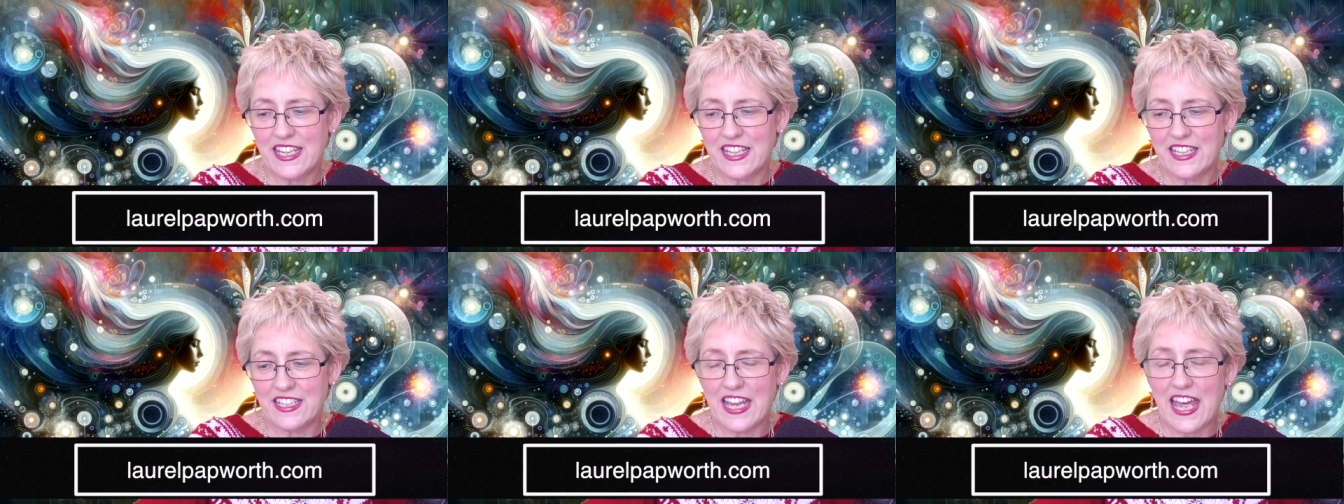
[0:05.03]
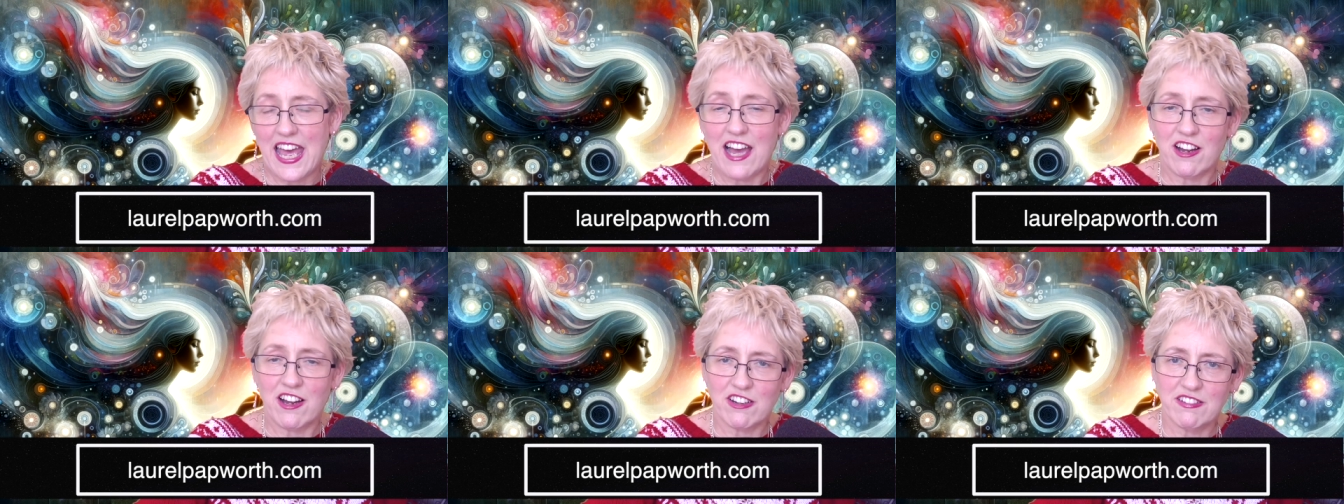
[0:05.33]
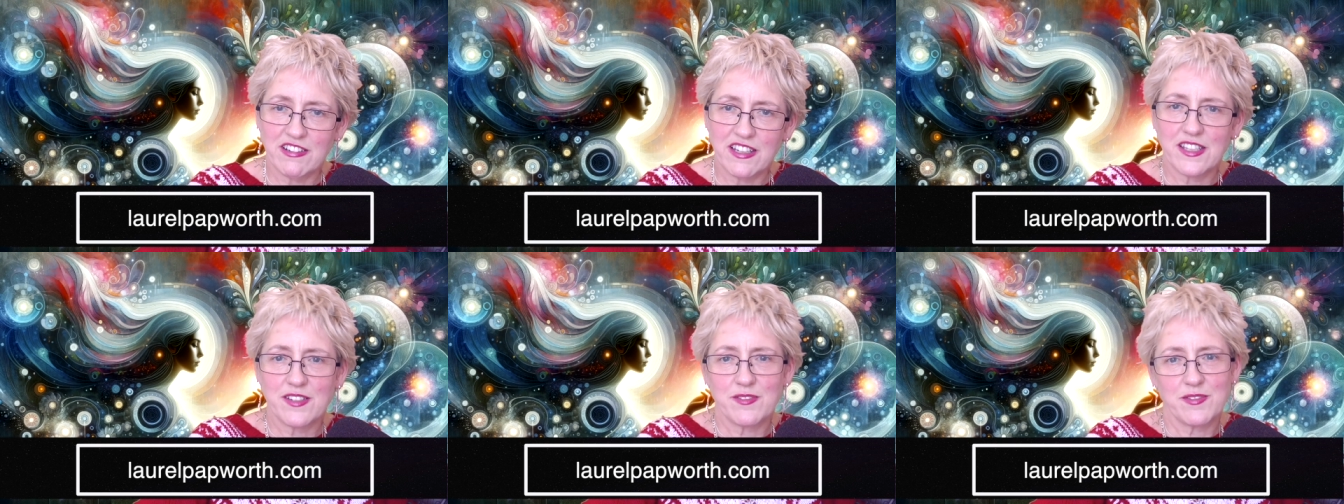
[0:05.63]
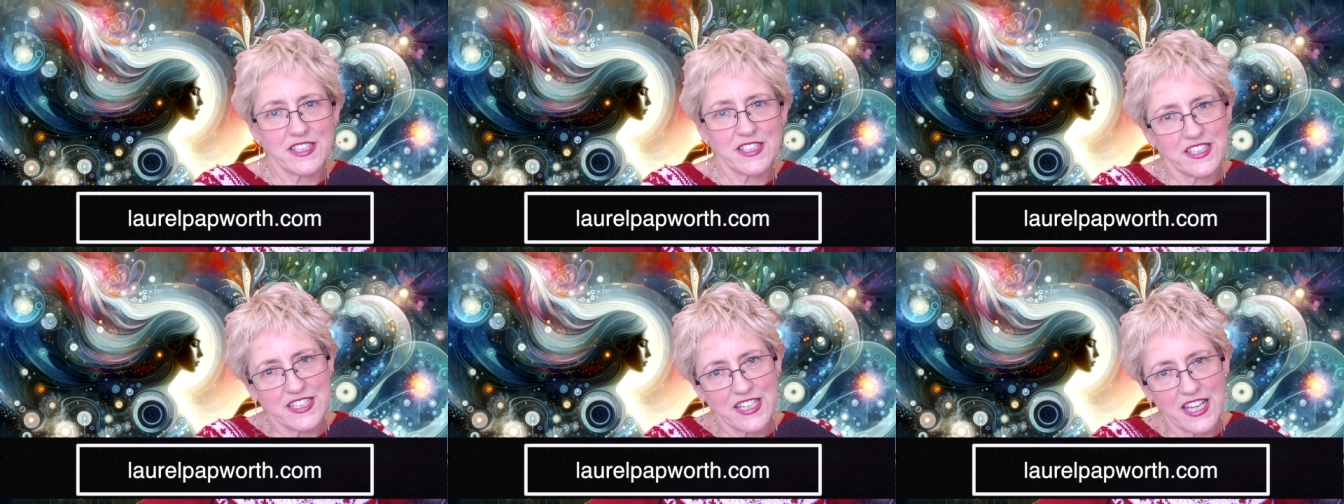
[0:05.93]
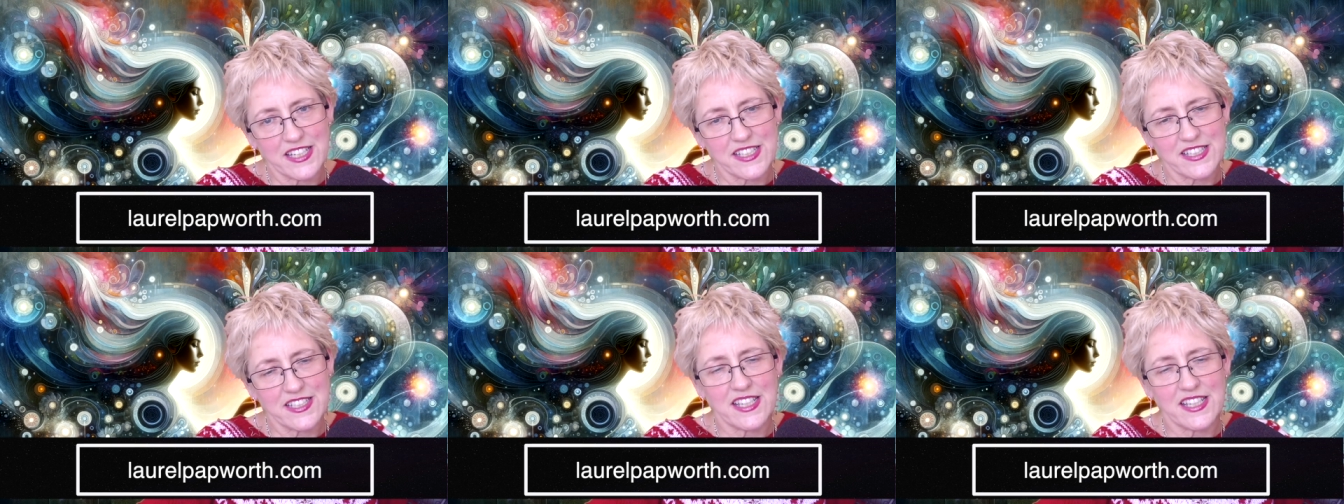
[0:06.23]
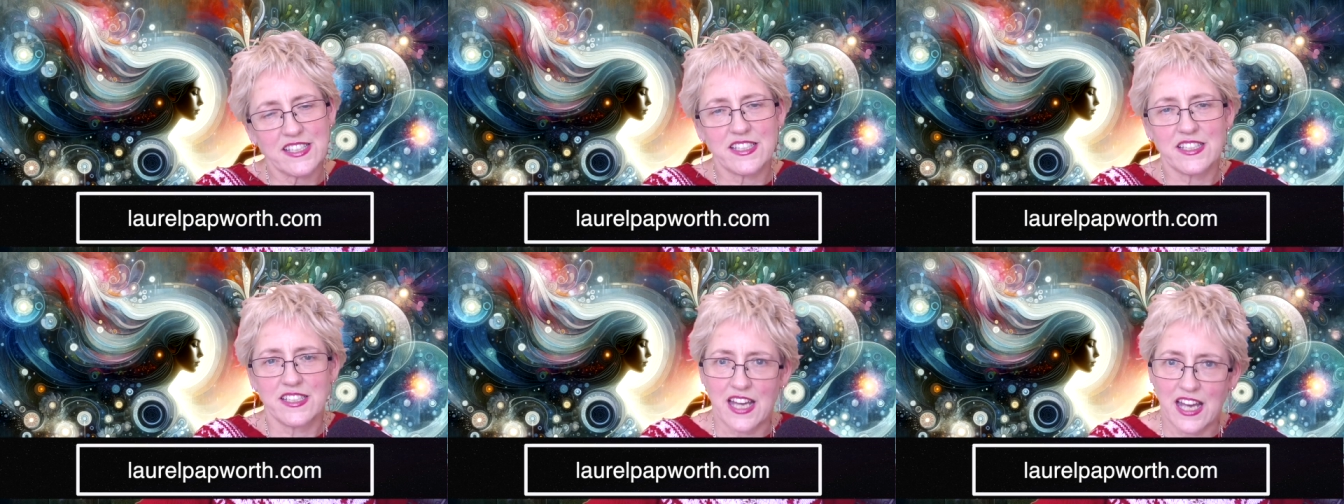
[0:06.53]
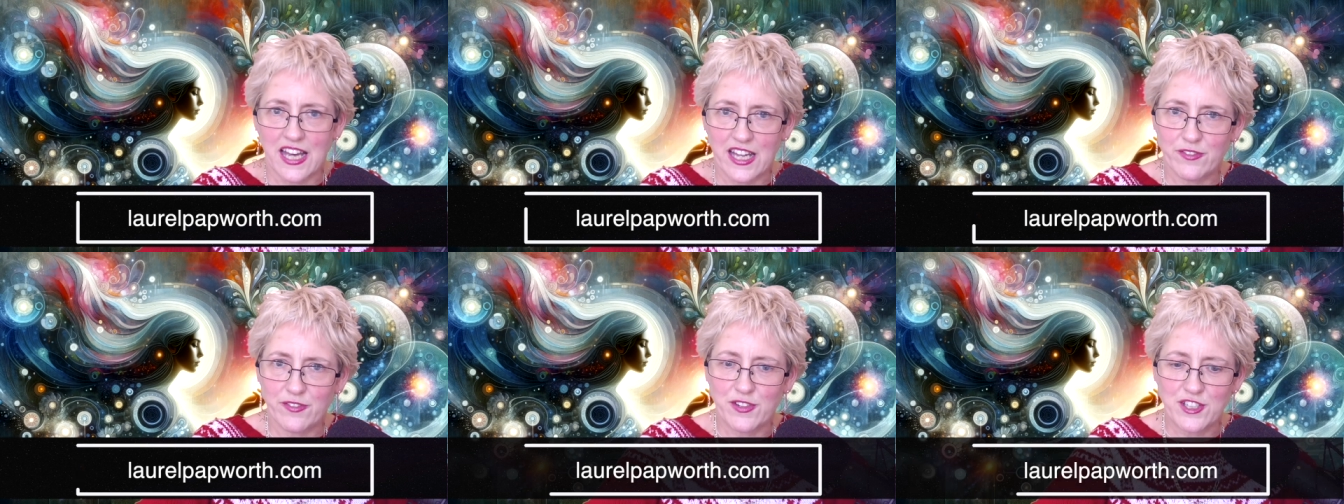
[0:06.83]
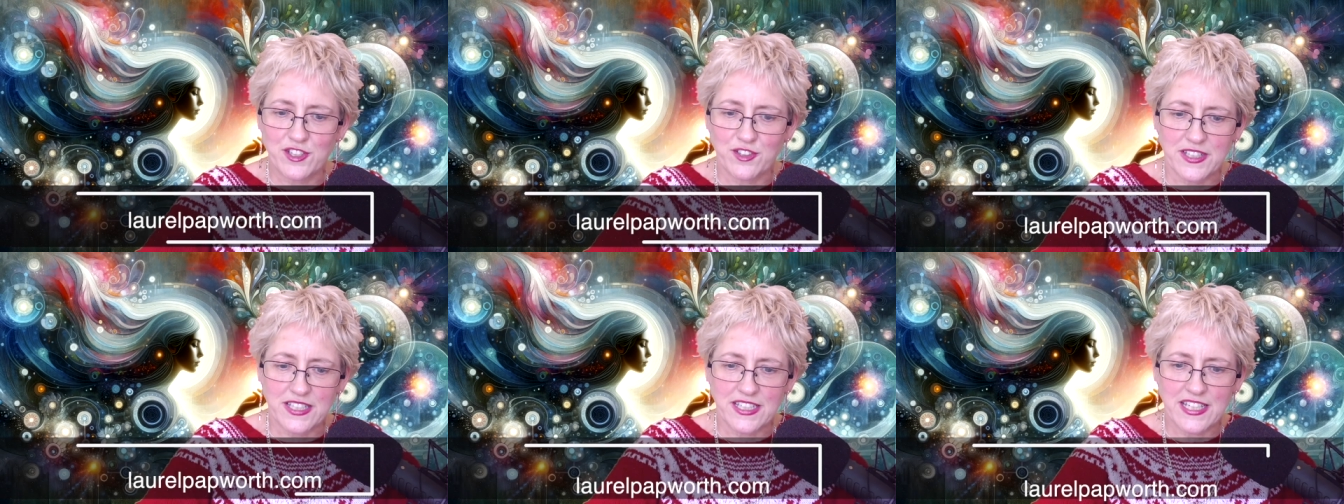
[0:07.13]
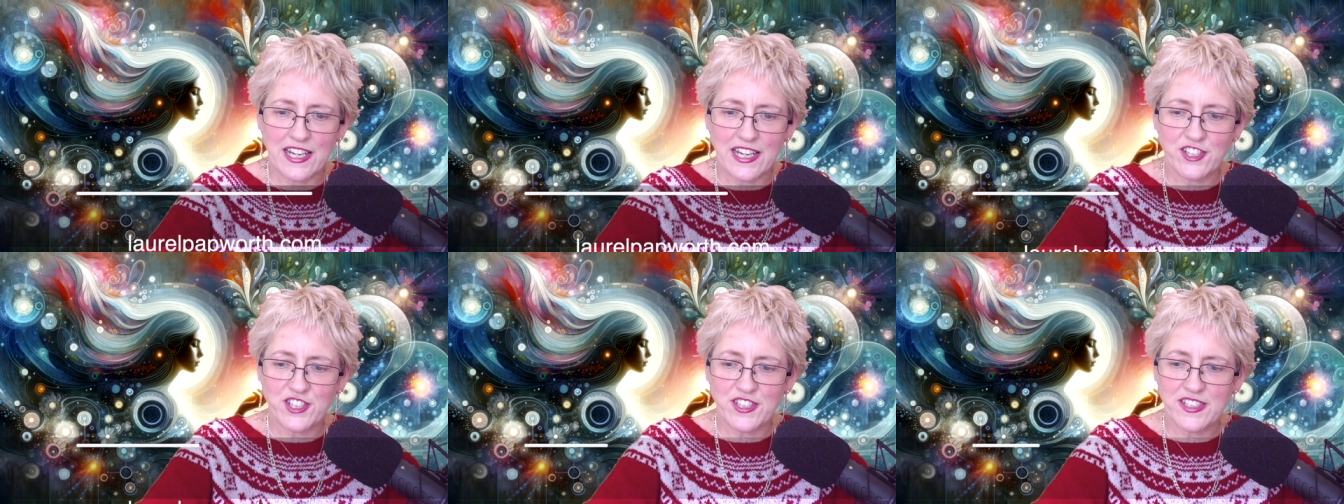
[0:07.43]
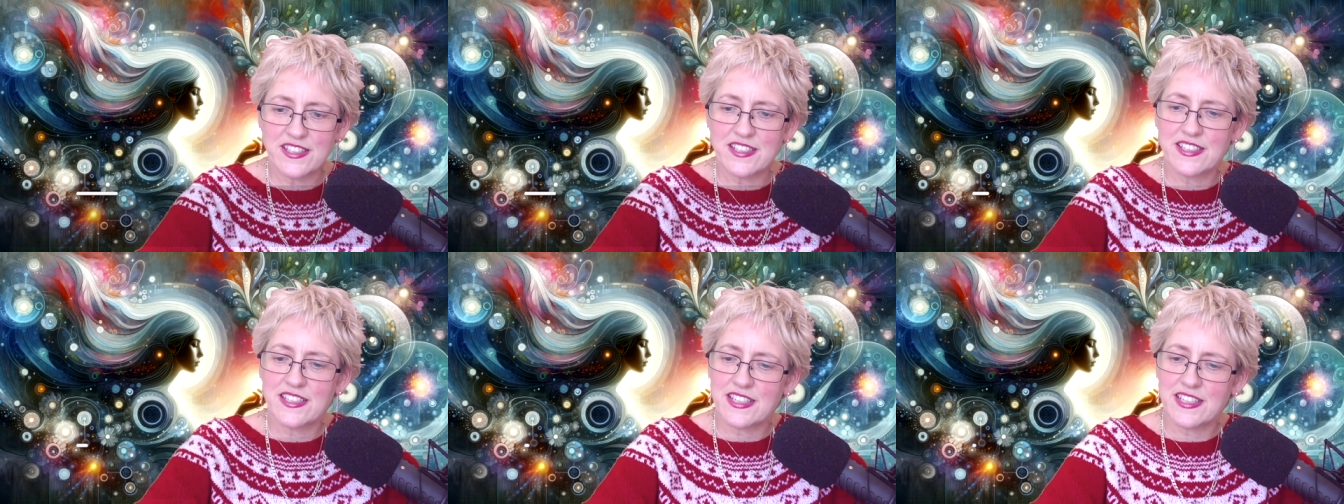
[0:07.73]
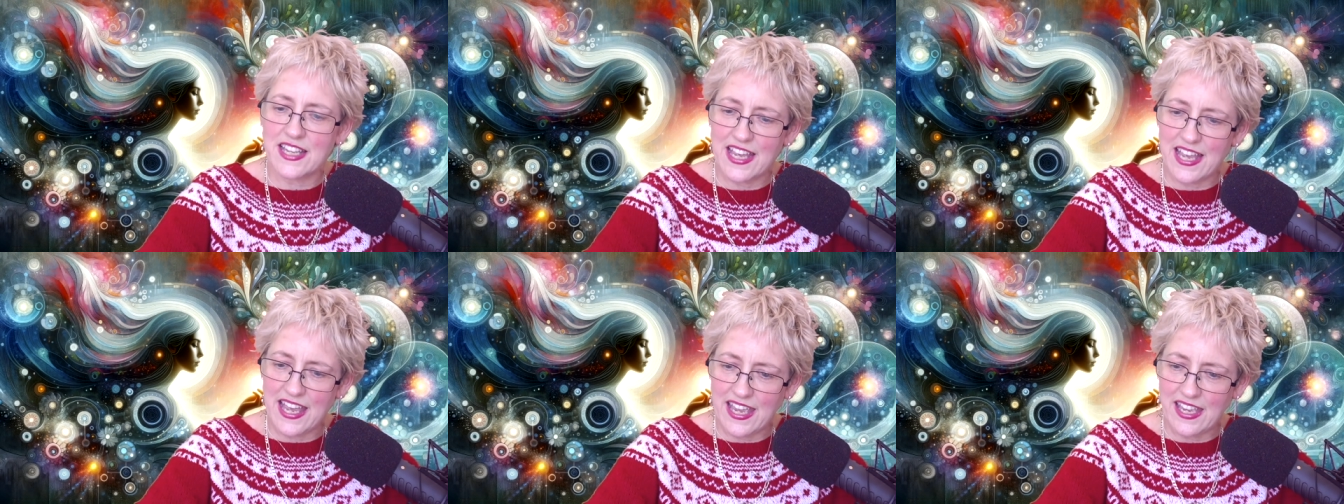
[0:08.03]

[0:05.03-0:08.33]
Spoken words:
in algorithms, datasets and artificial intelligence,